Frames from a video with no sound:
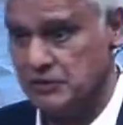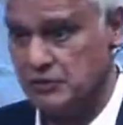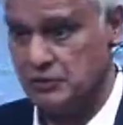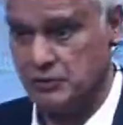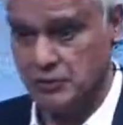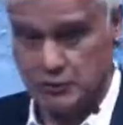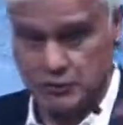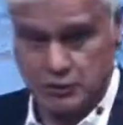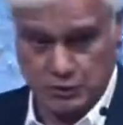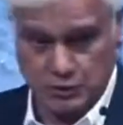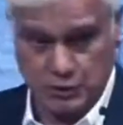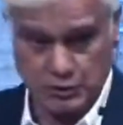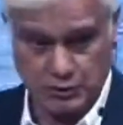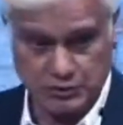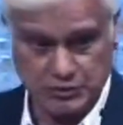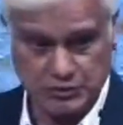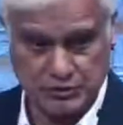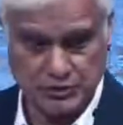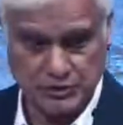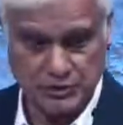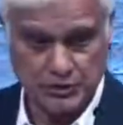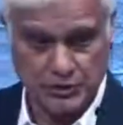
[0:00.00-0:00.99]
No
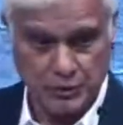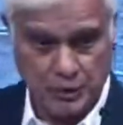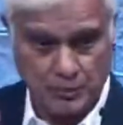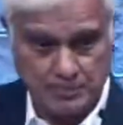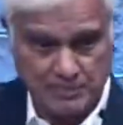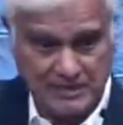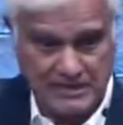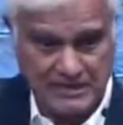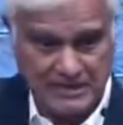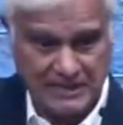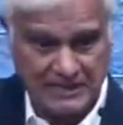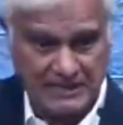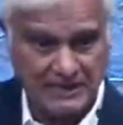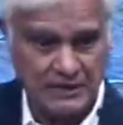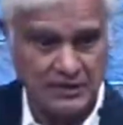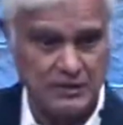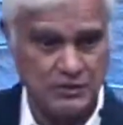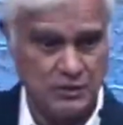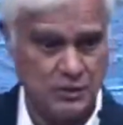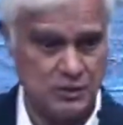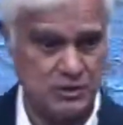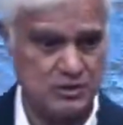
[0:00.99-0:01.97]
truth, no meaning,
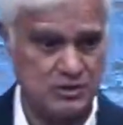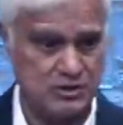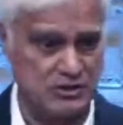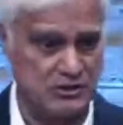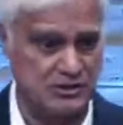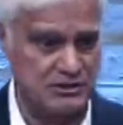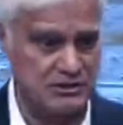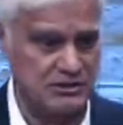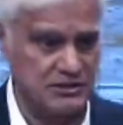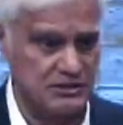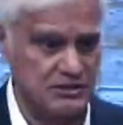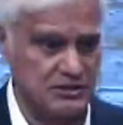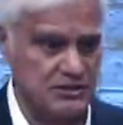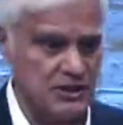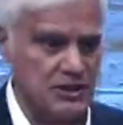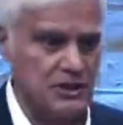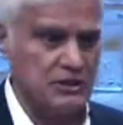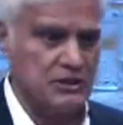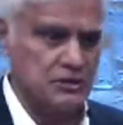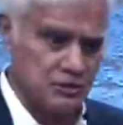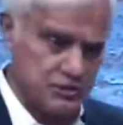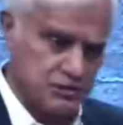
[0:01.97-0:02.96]
no certainty.
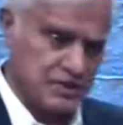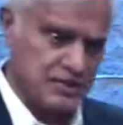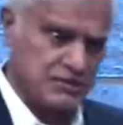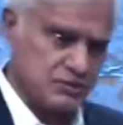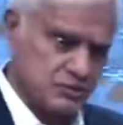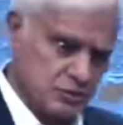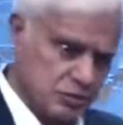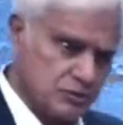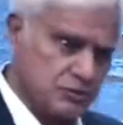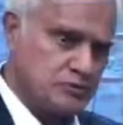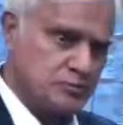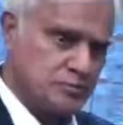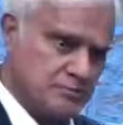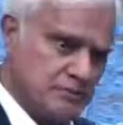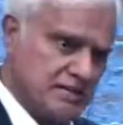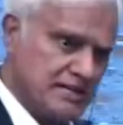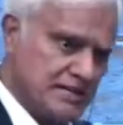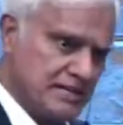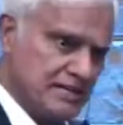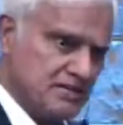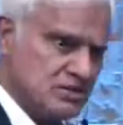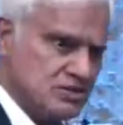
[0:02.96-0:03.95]
You take truth,
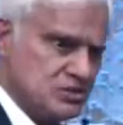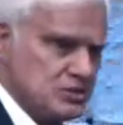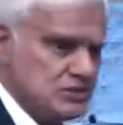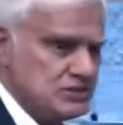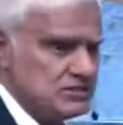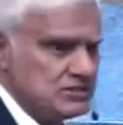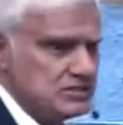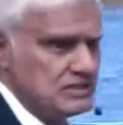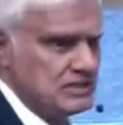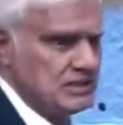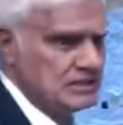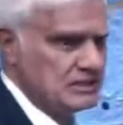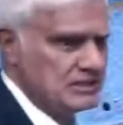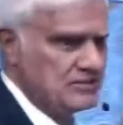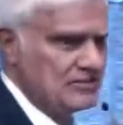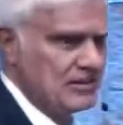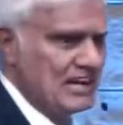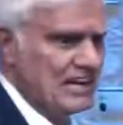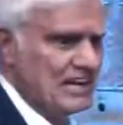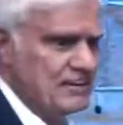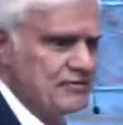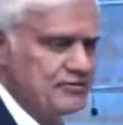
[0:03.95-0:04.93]
meaning, and certainty out of
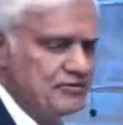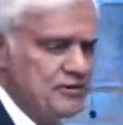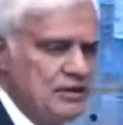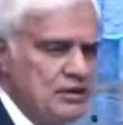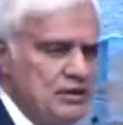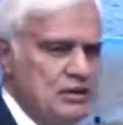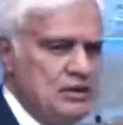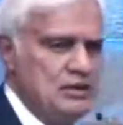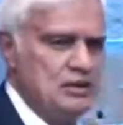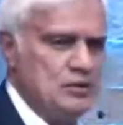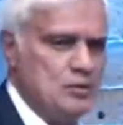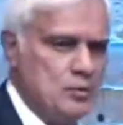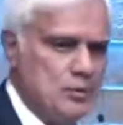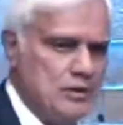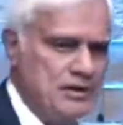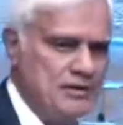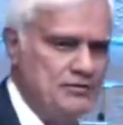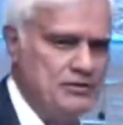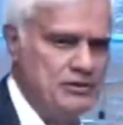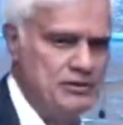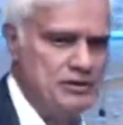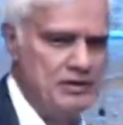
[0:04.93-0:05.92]
life, what
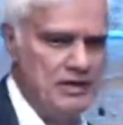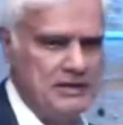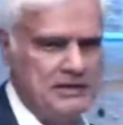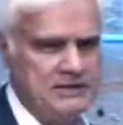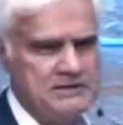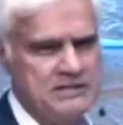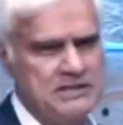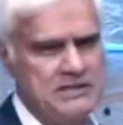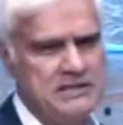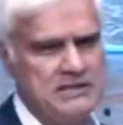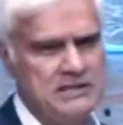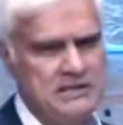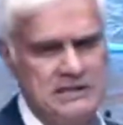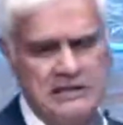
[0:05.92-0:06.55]
have you got?